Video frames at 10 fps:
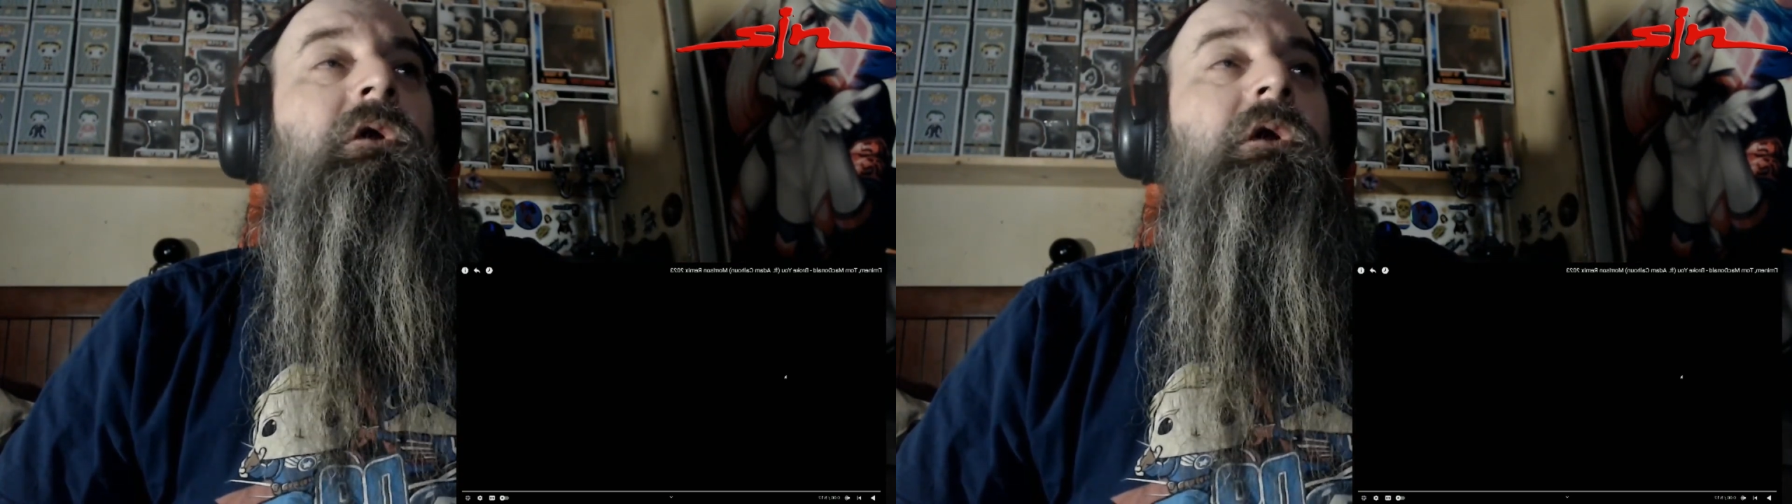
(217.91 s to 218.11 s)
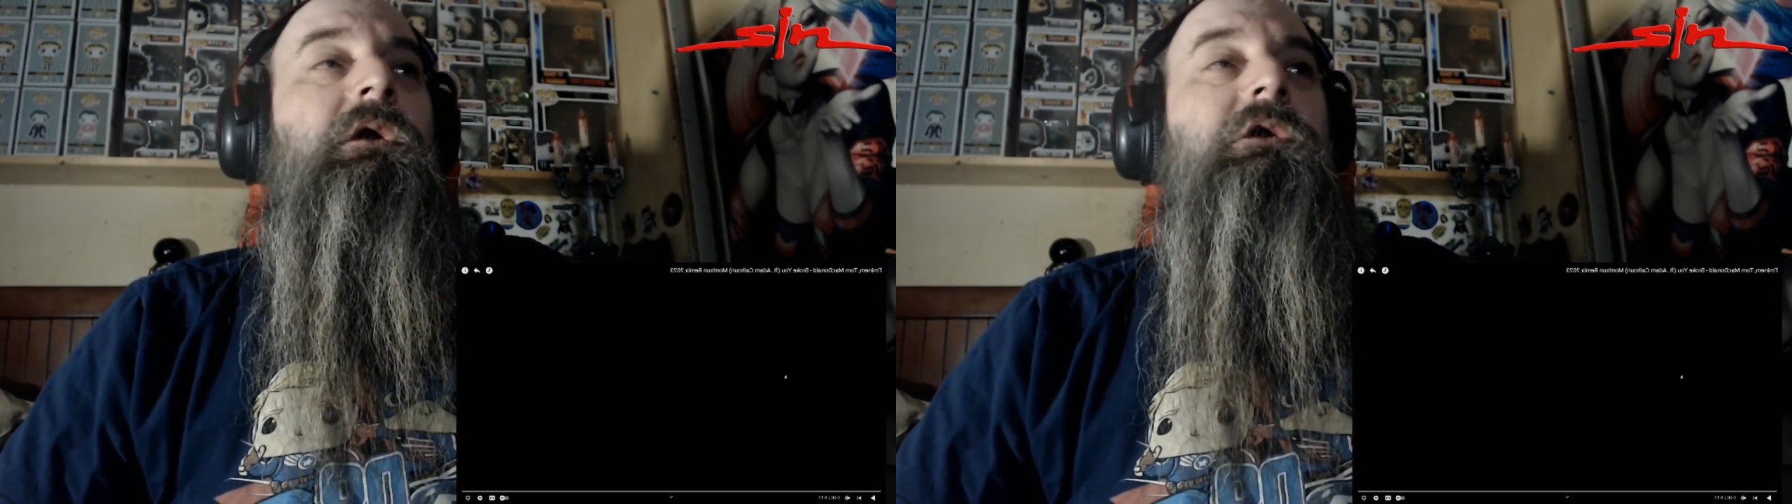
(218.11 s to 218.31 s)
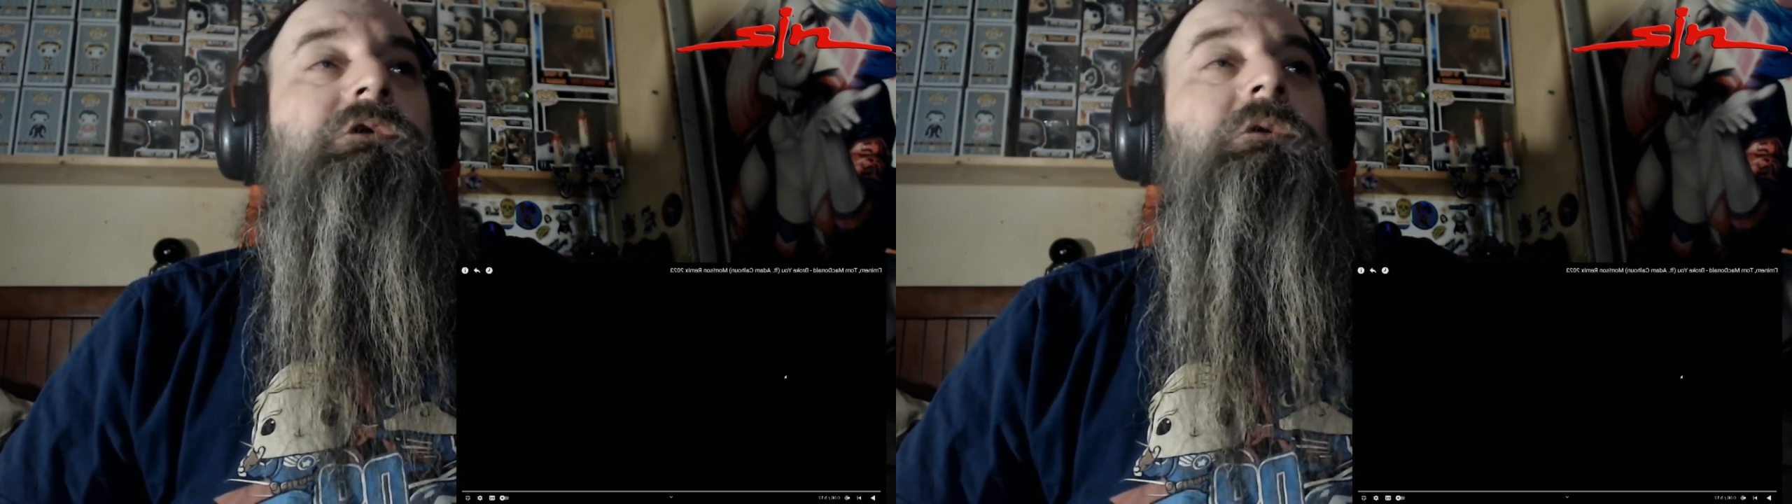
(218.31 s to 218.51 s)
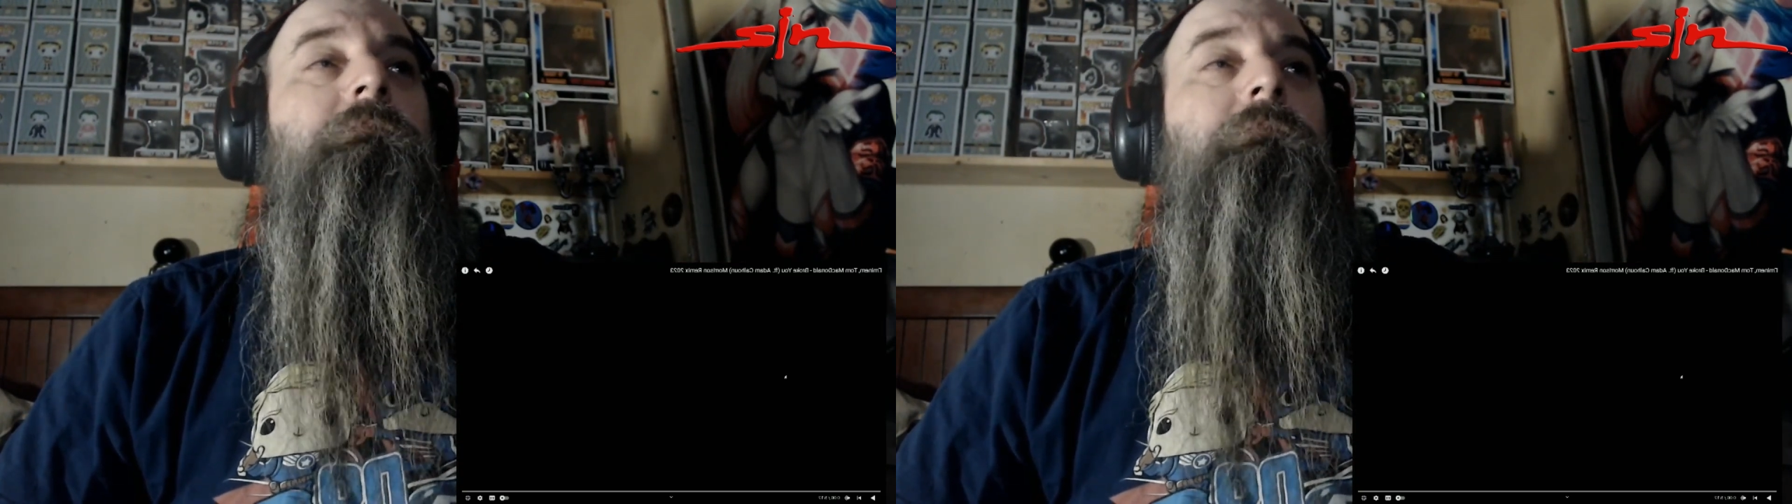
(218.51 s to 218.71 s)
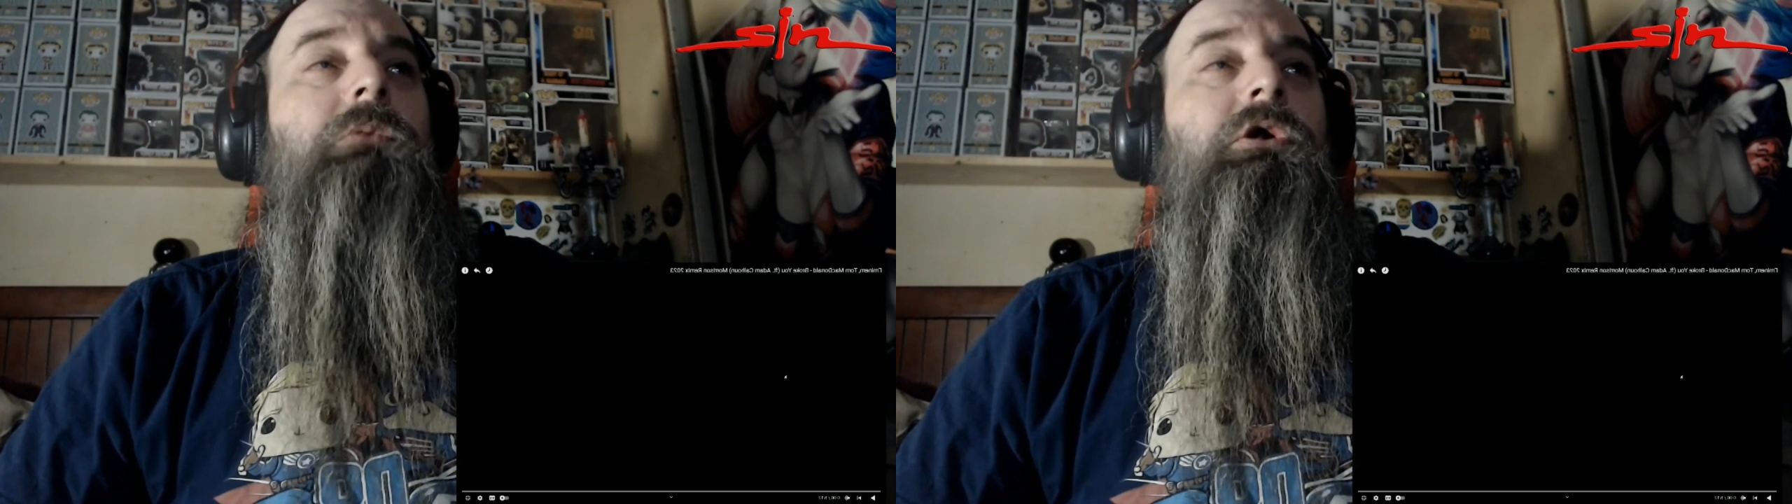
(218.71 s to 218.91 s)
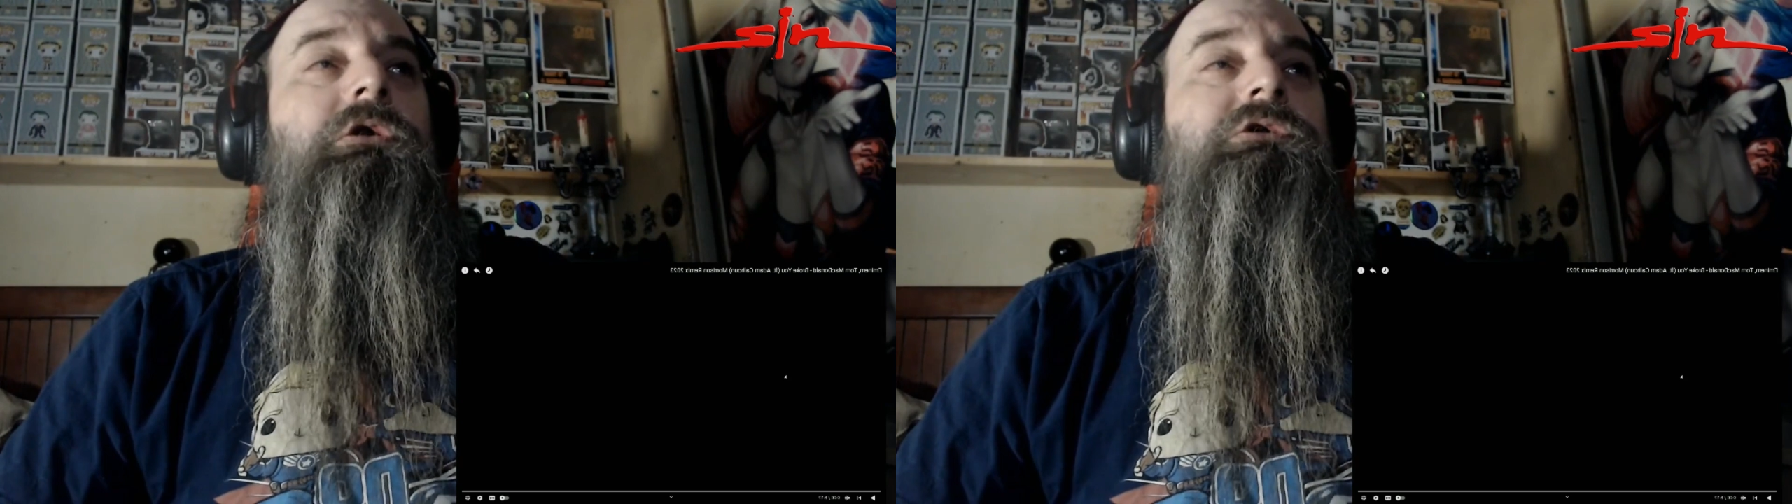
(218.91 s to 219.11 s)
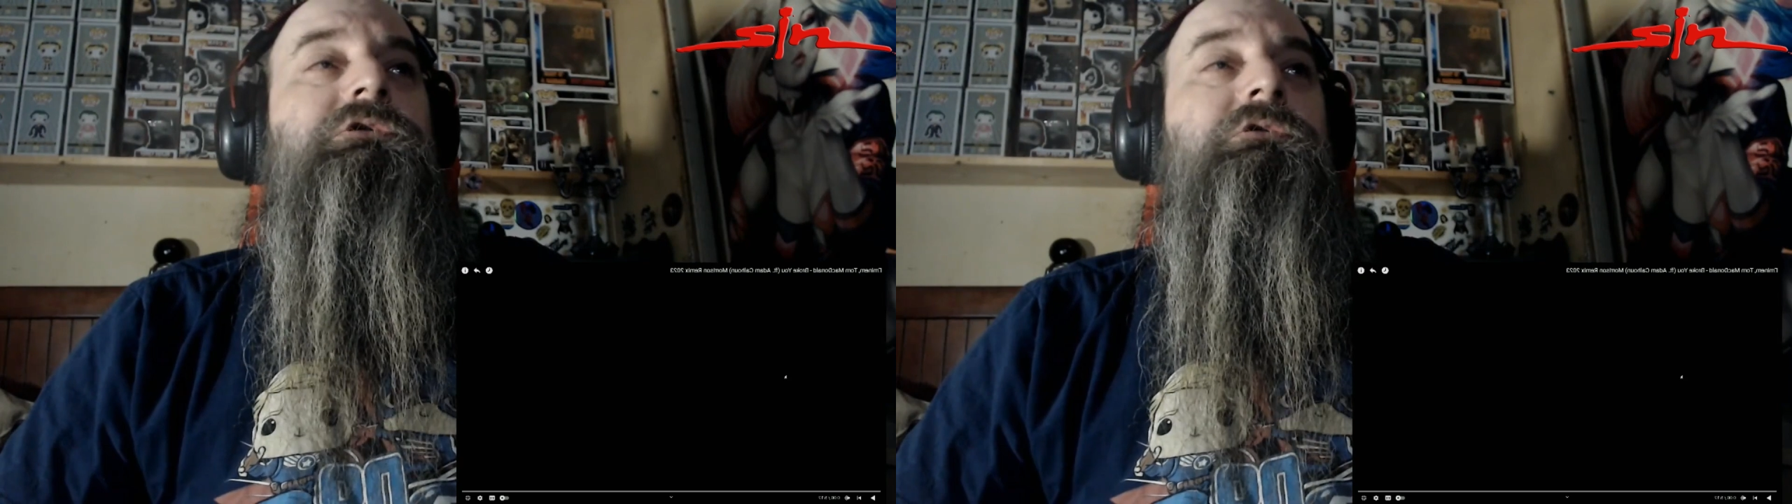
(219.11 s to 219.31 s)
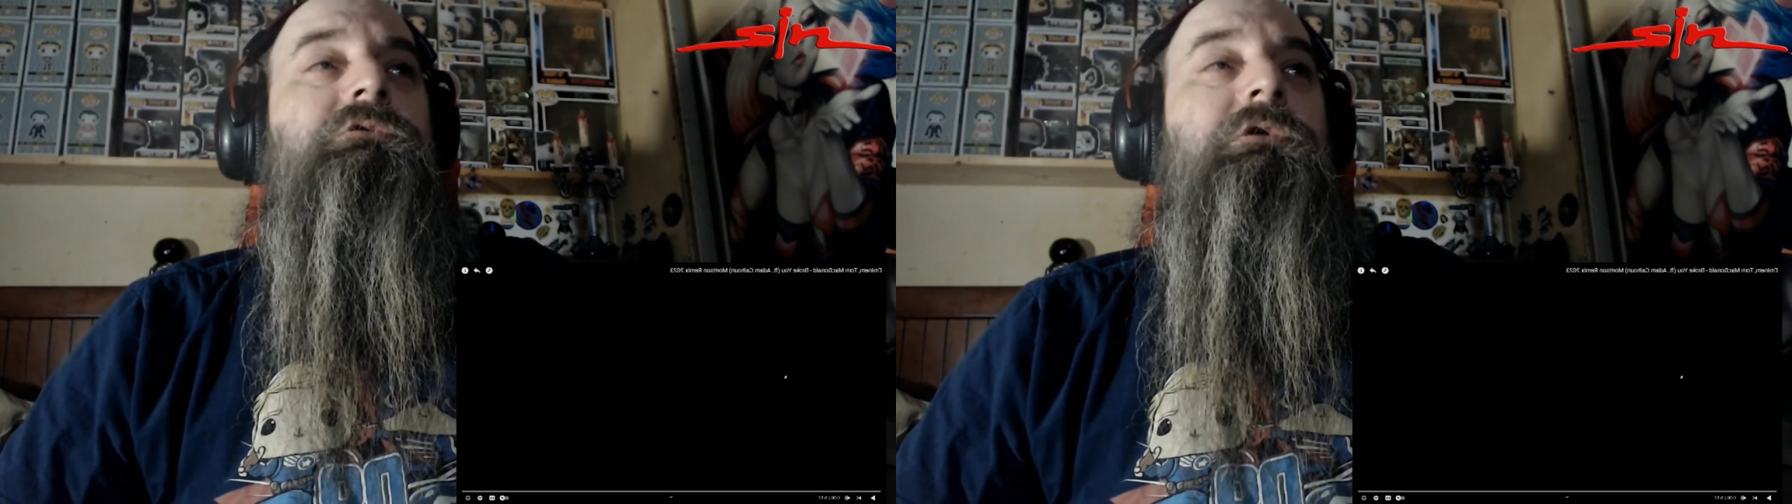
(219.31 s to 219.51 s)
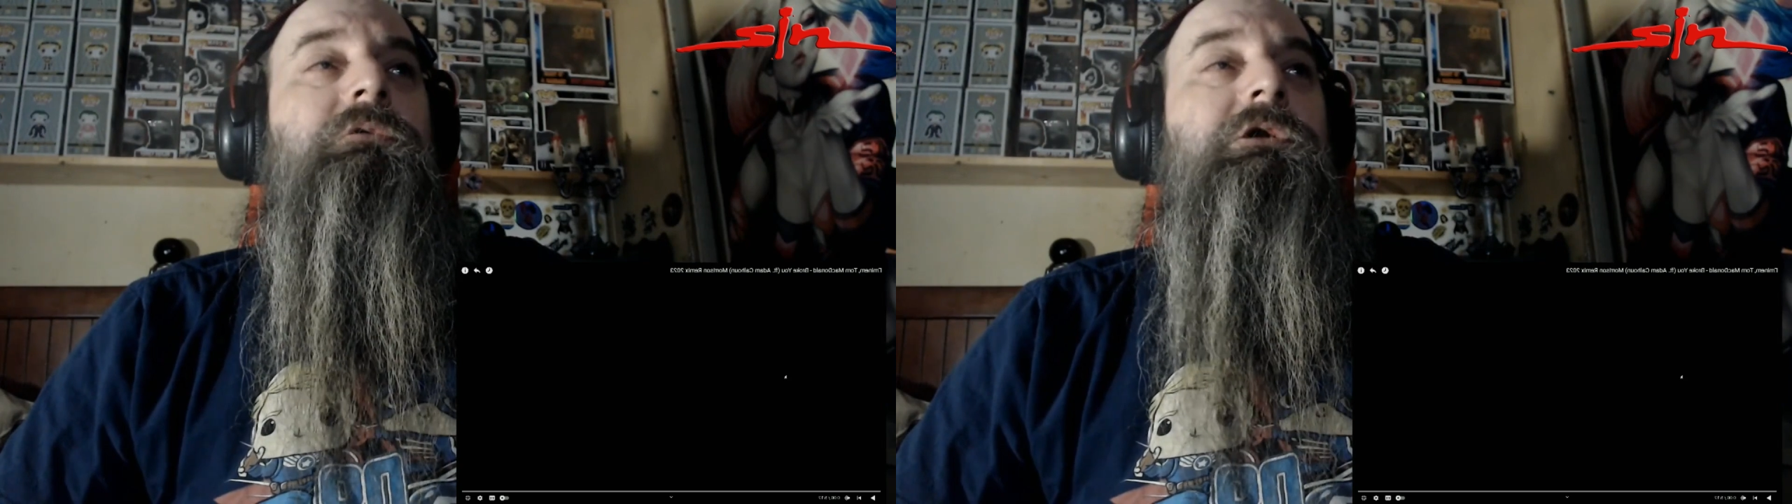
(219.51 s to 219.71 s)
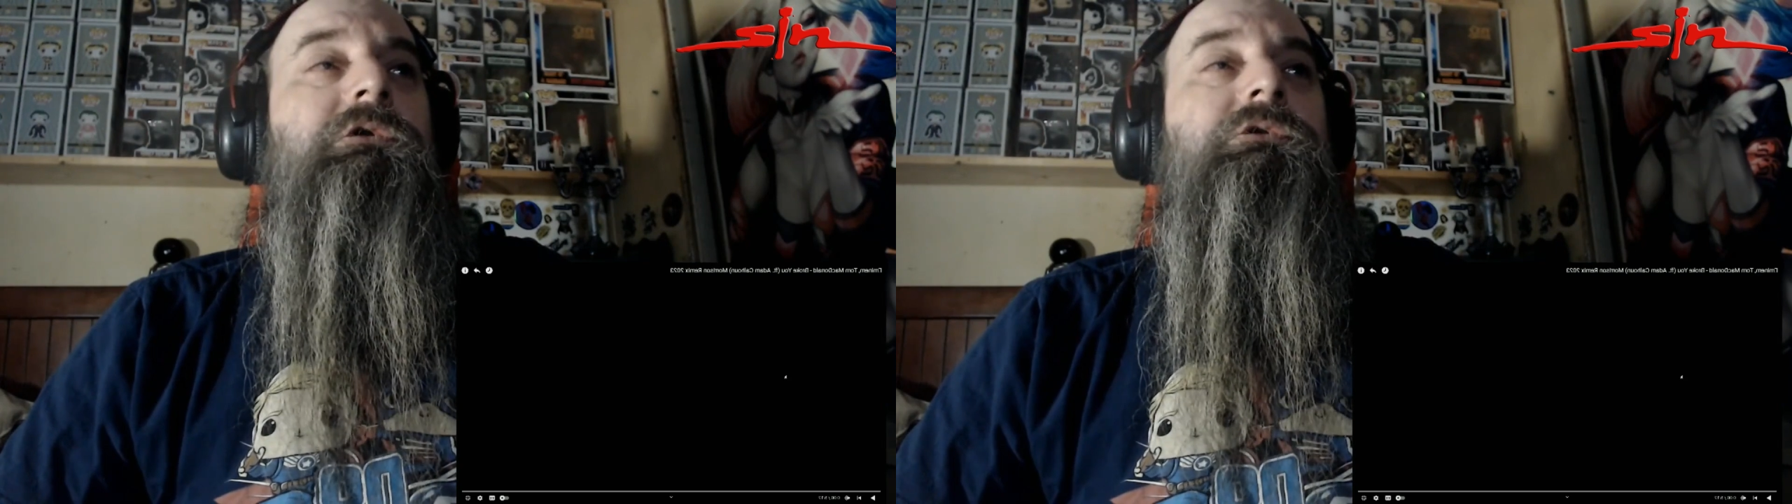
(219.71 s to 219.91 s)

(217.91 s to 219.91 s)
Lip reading: It's a Morrison remix,